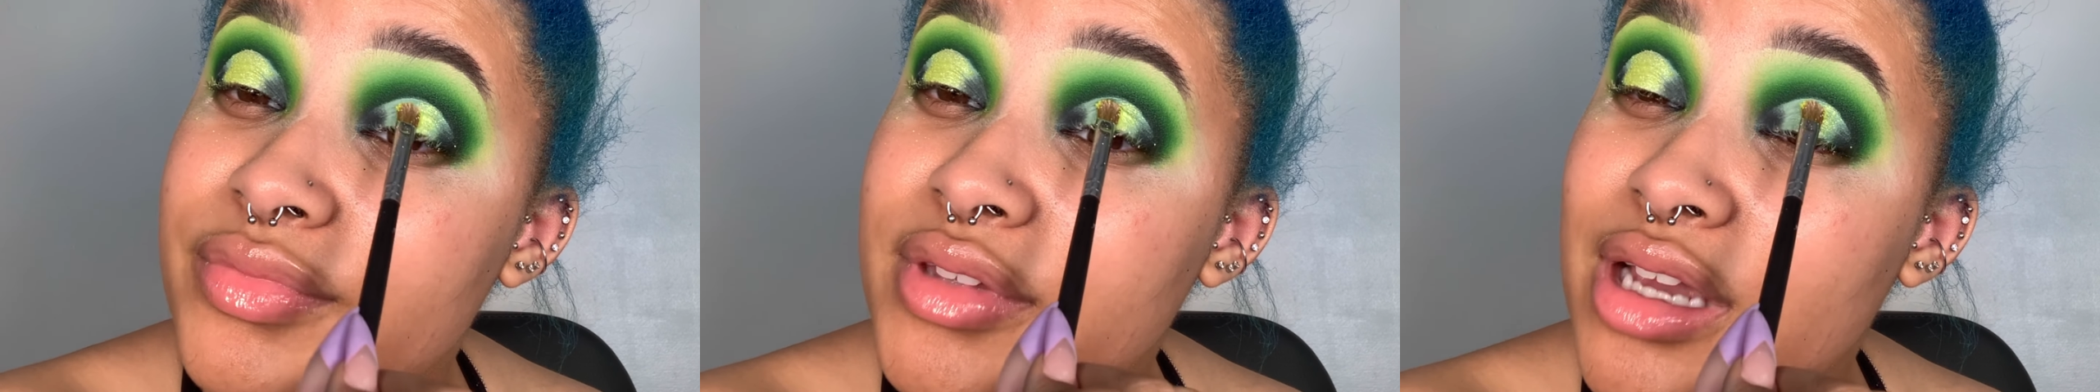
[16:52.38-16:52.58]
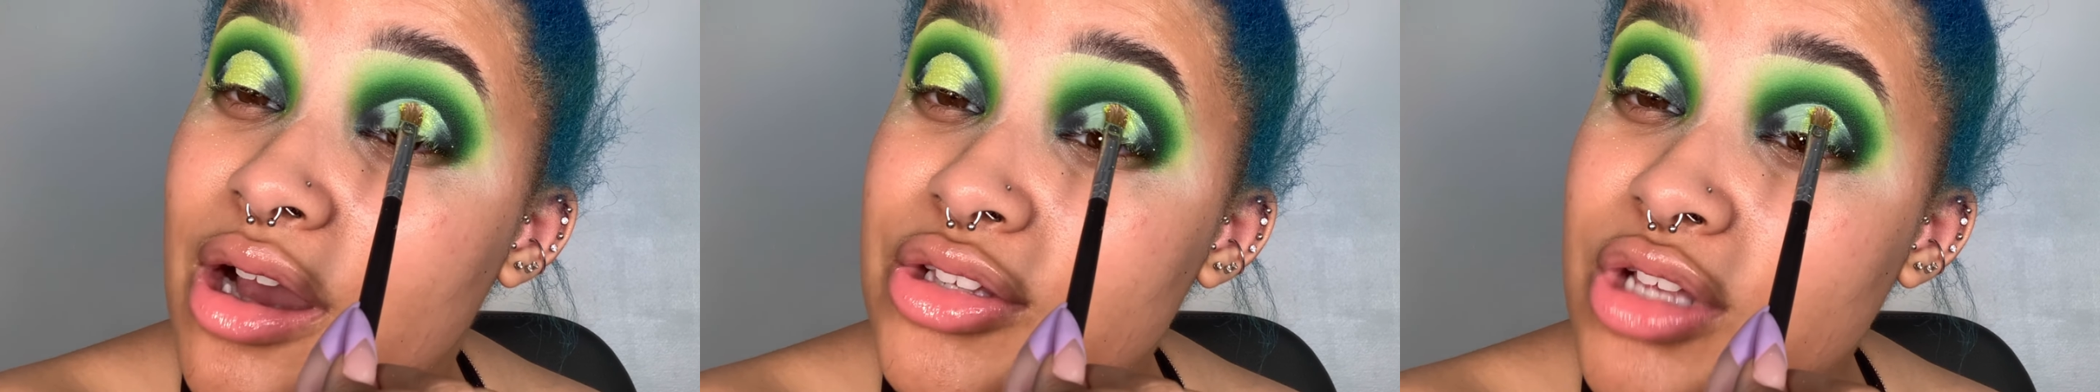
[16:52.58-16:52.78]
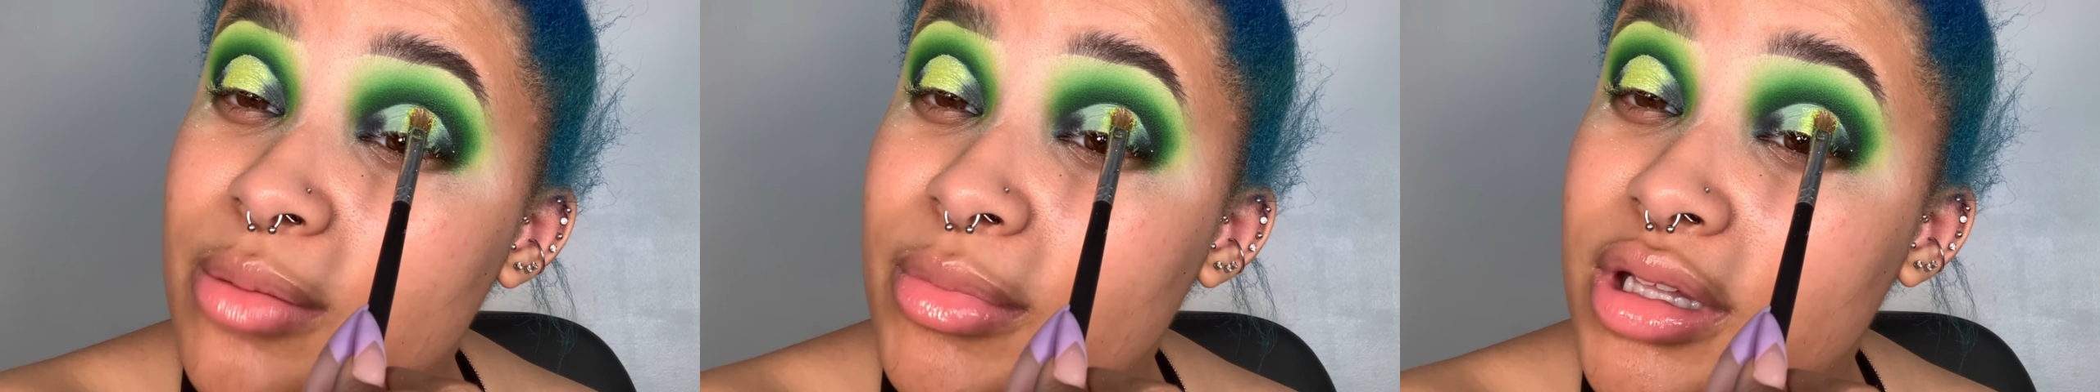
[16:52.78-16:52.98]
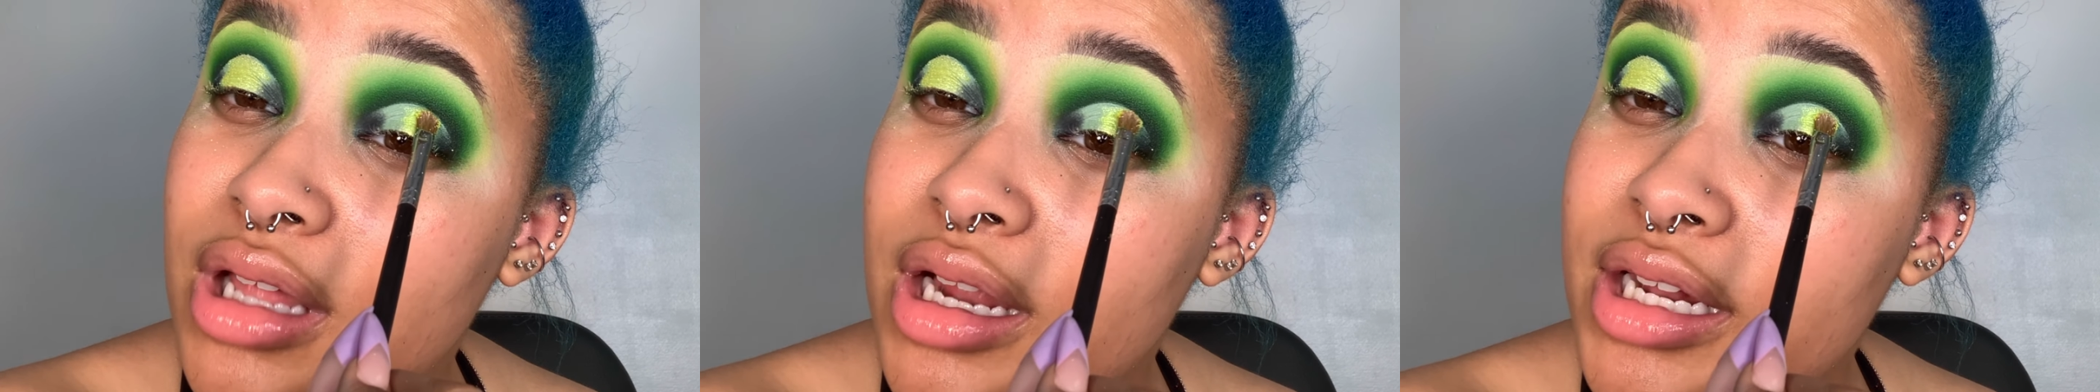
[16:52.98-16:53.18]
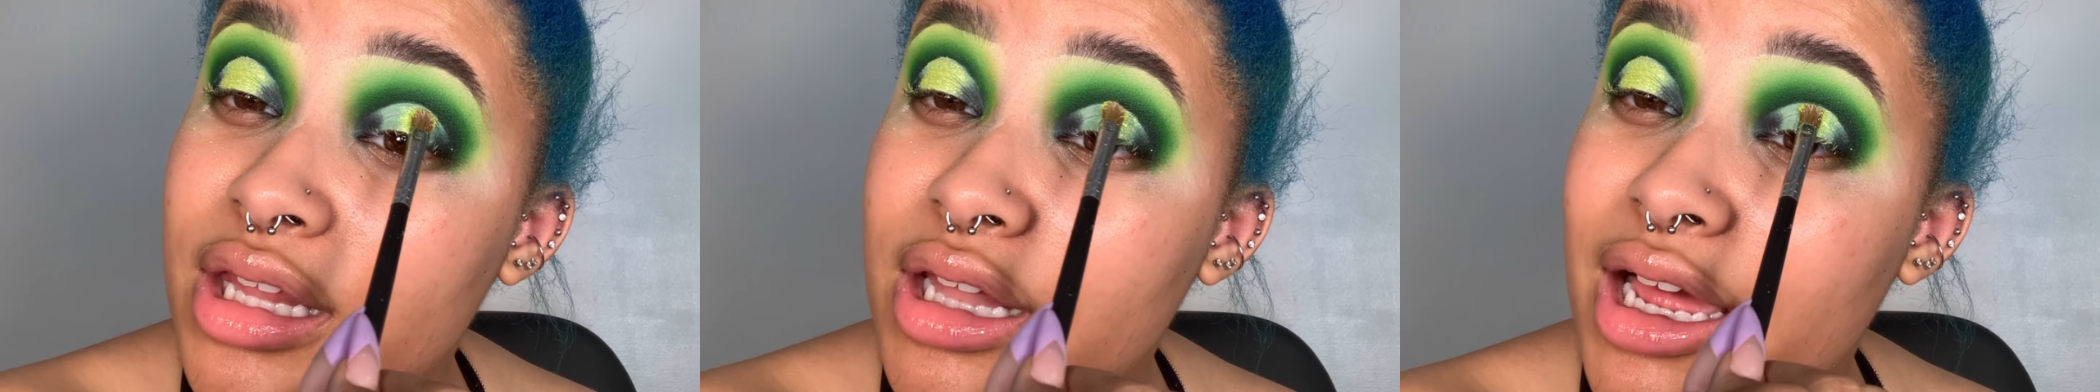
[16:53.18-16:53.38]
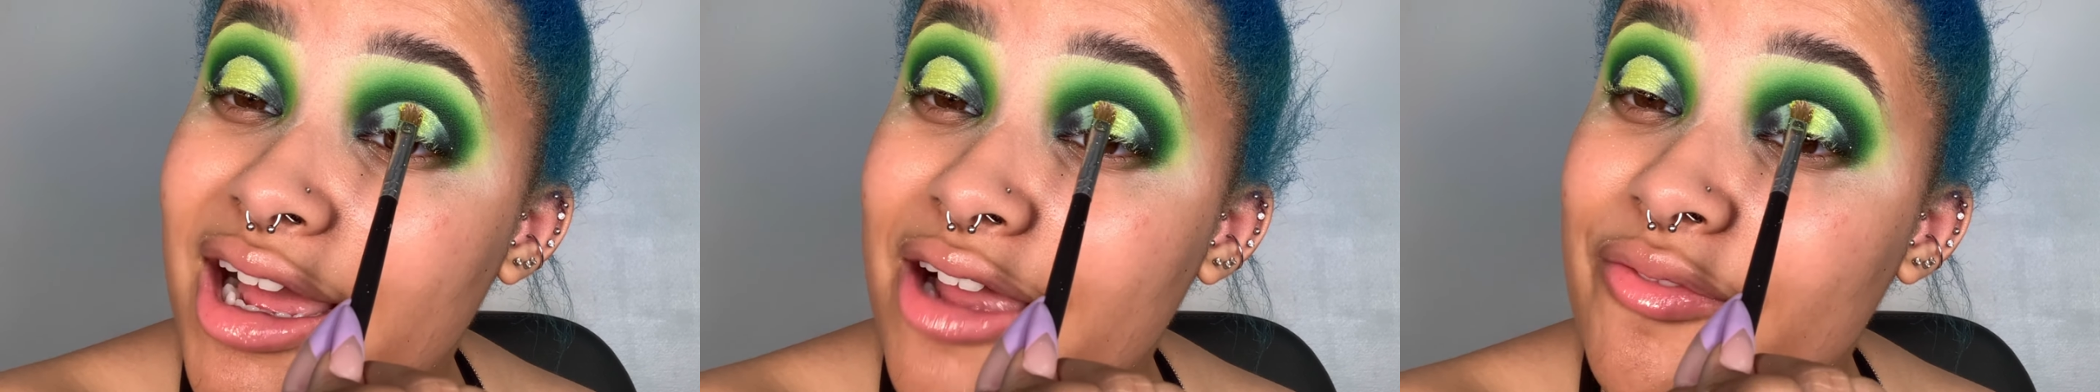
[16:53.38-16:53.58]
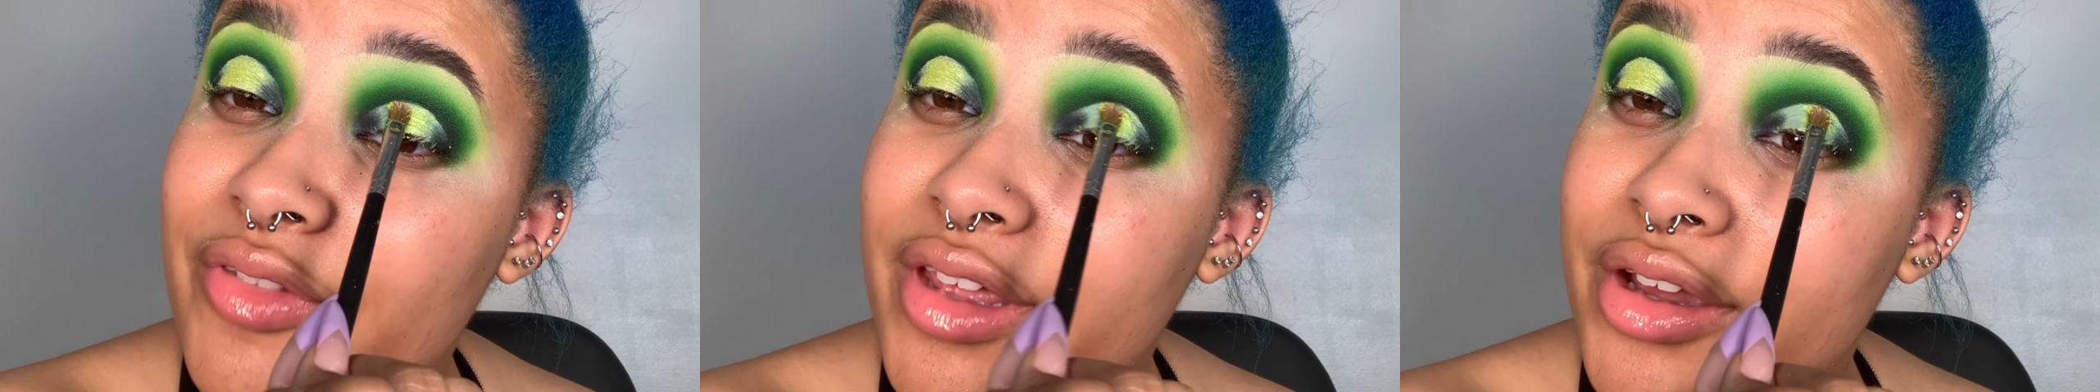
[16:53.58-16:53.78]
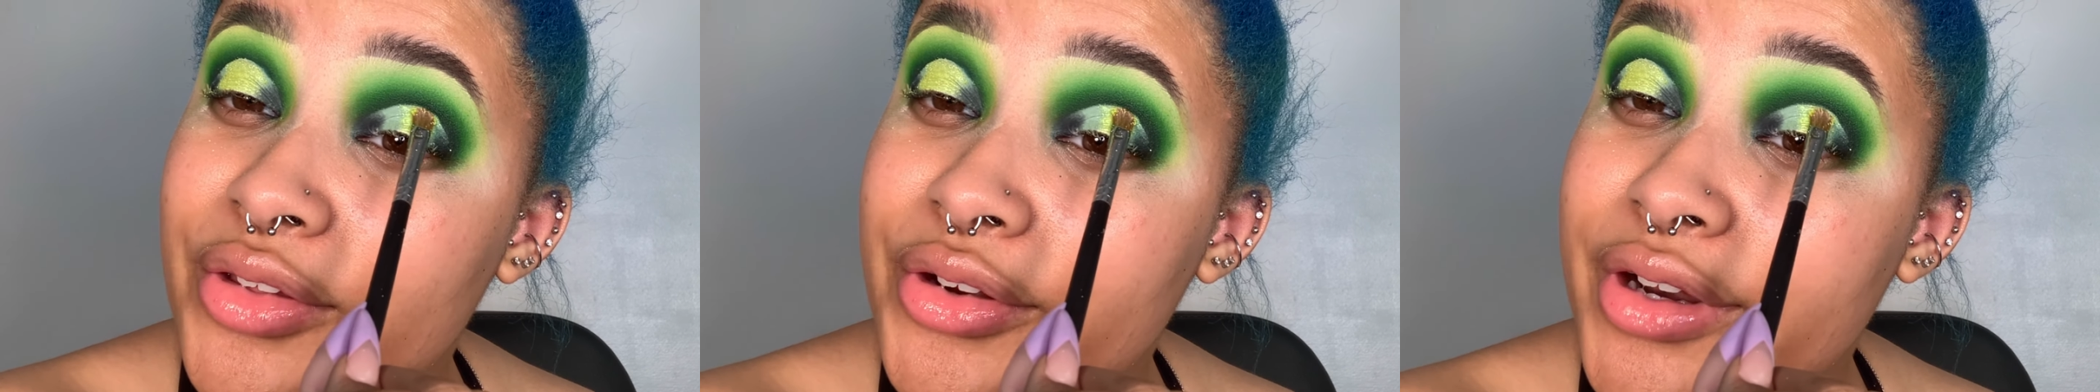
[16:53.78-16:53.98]
I was on Milani Live
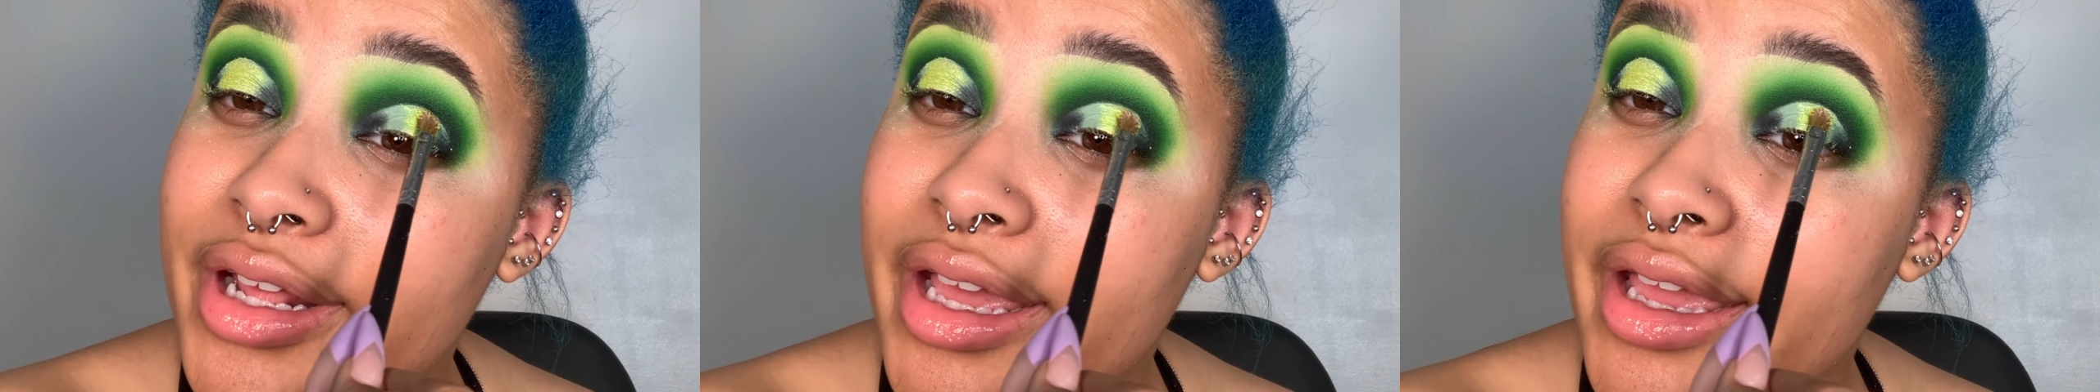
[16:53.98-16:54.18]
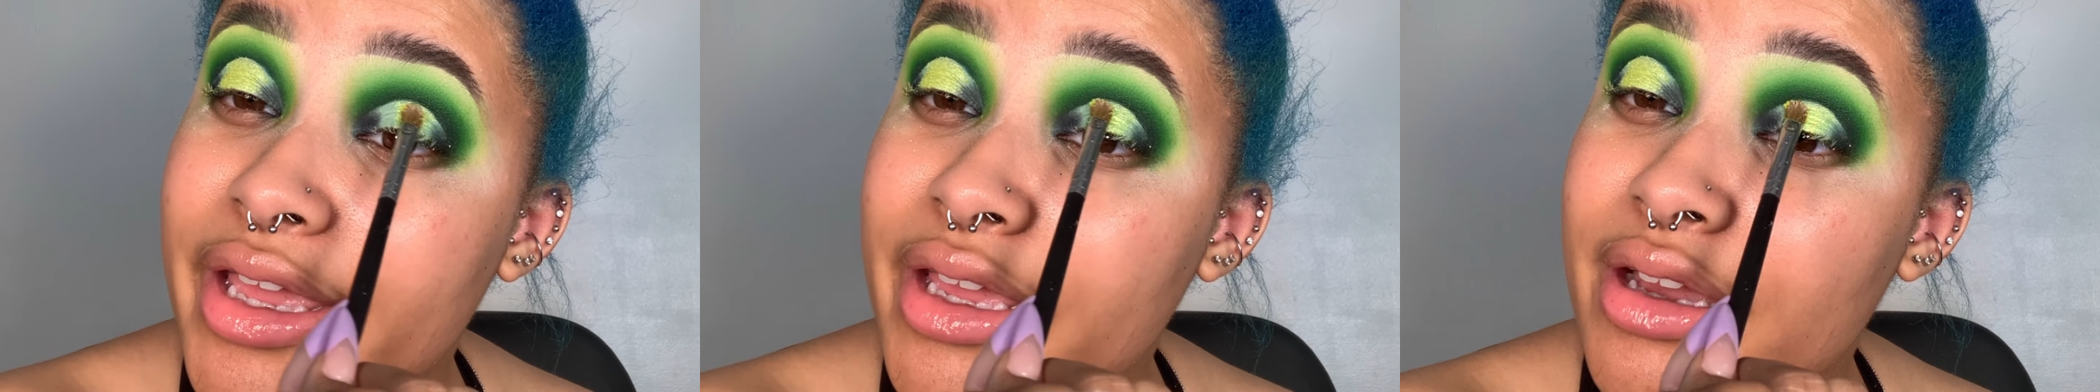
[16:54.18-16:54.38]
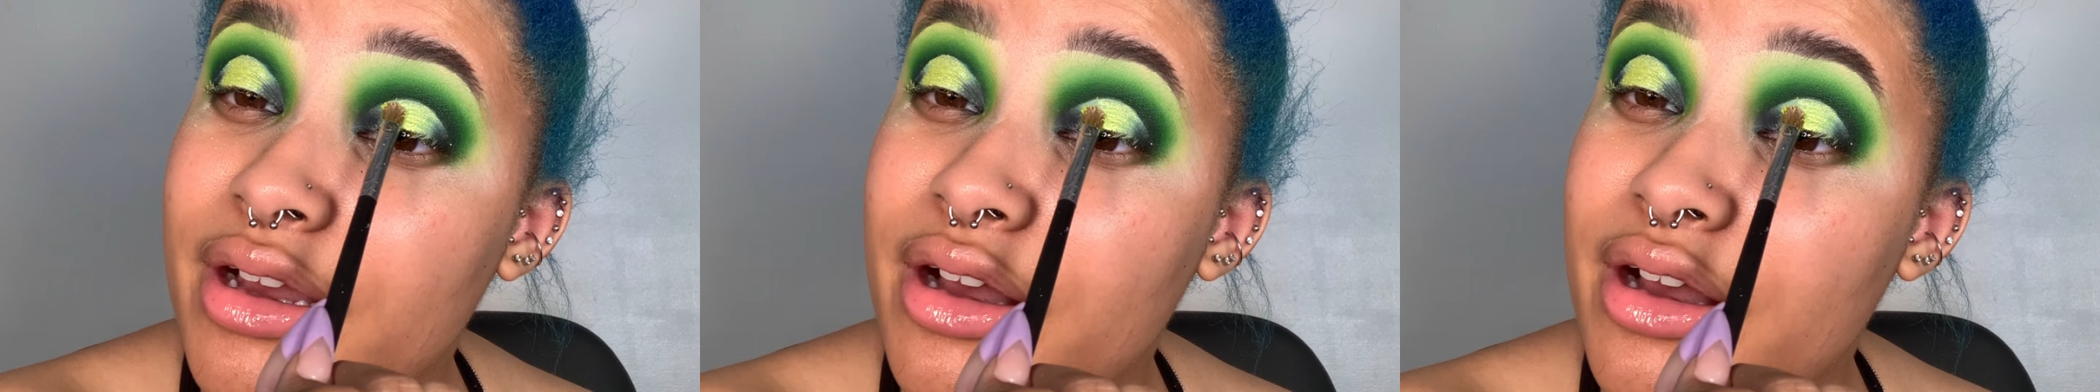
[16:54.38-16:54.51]
the other day,